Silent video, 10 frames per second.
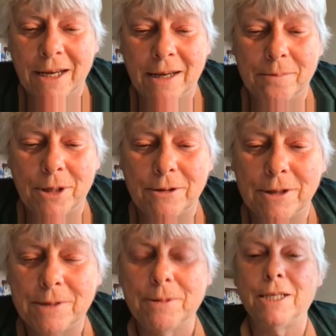Mercury
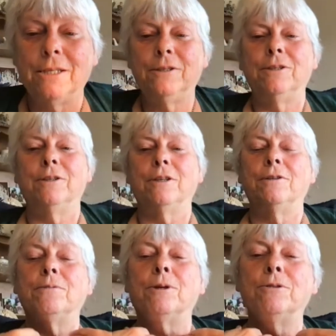is related to the
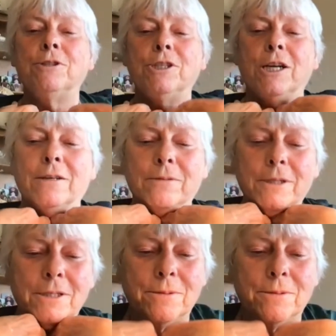throat chakra.